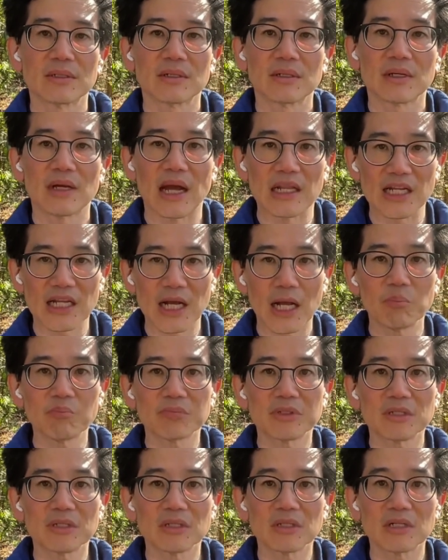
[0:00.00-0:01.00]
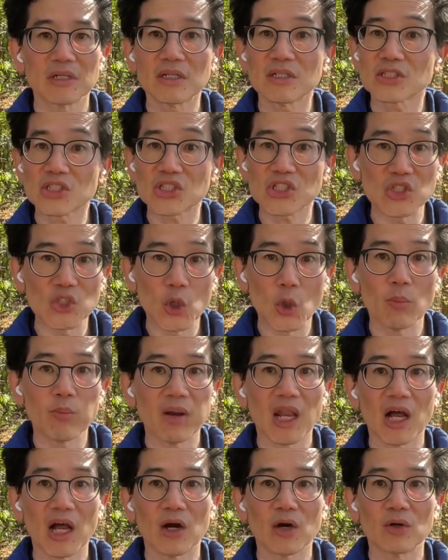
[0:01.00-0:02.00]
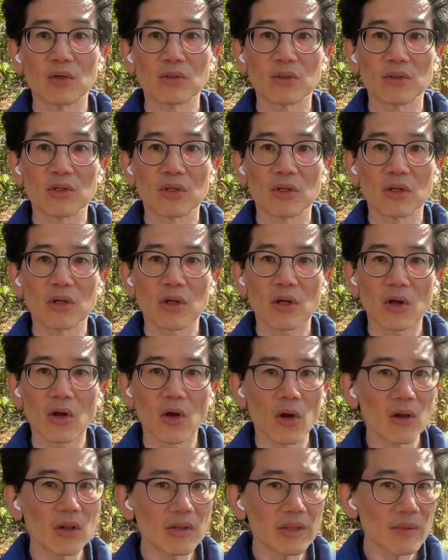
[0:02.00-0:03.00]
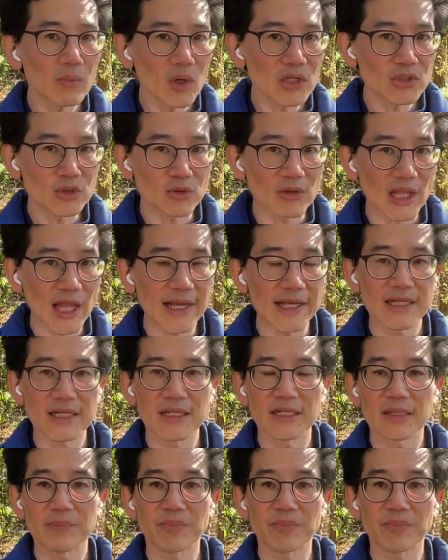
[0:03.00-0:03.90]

Helicopter, snowplow, call them what you like.